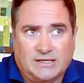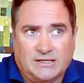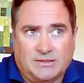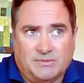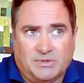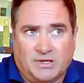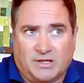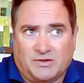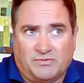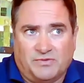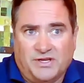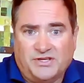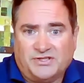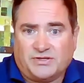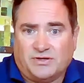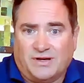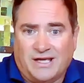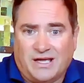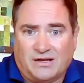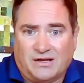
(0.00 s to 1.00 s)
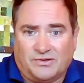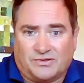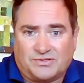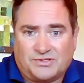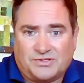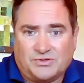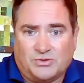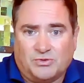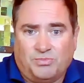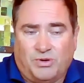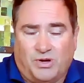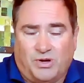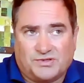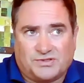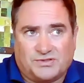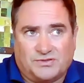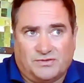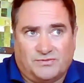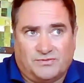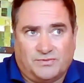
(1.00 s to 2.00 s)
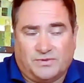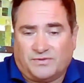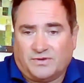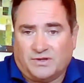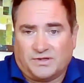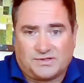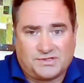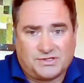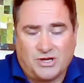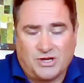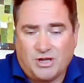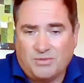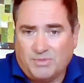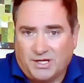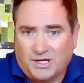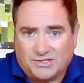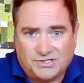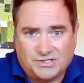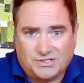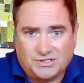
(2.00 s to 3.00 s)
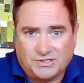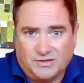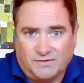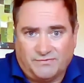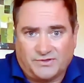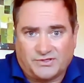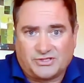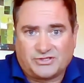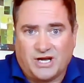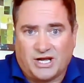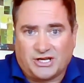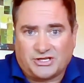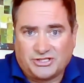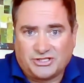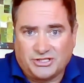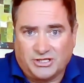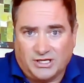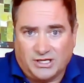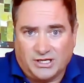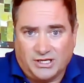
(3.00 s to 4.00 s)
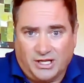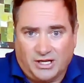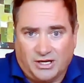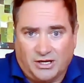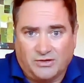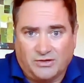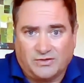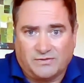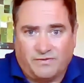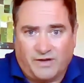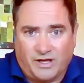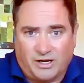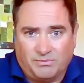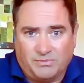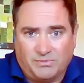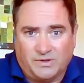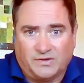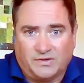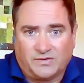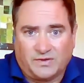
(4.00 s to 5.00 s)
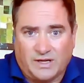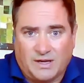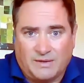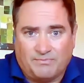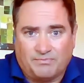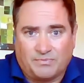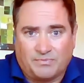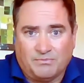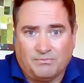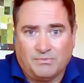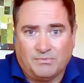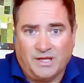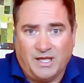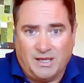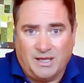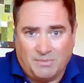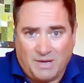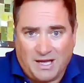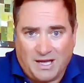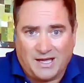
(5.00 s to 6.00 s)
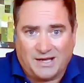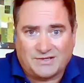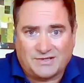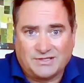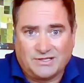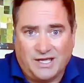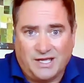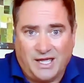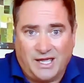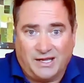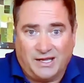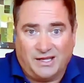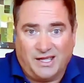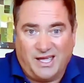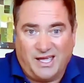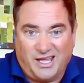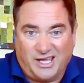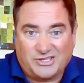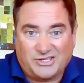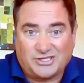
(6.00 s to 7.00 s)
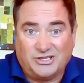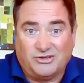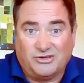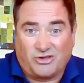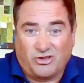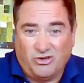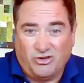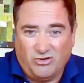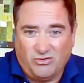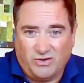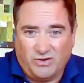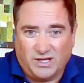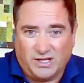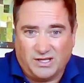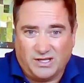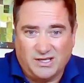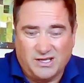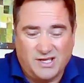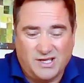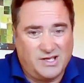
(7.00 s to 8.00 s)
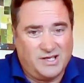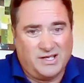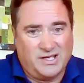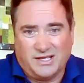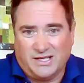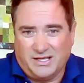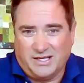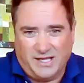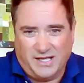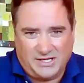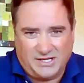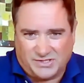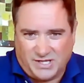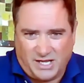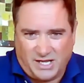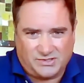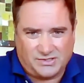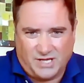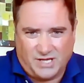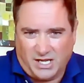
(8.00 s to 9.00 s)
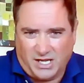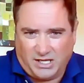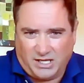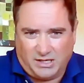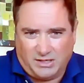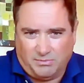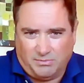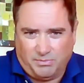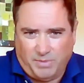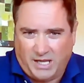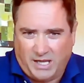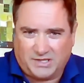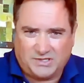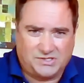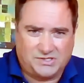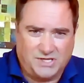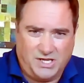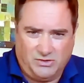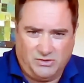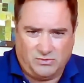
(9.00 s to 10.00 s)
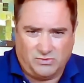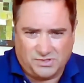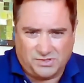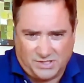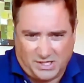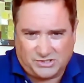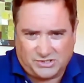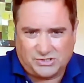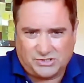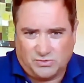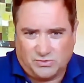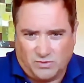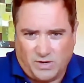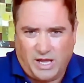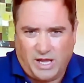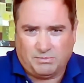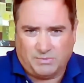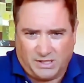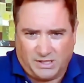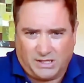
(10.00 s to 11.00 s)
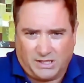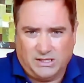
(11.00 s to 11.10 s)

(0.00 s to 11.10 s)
But the regional outlook's still positive. We've got so much infrastructure, development earmarked and actually occurring. Has that taken a back seat or is that still happening?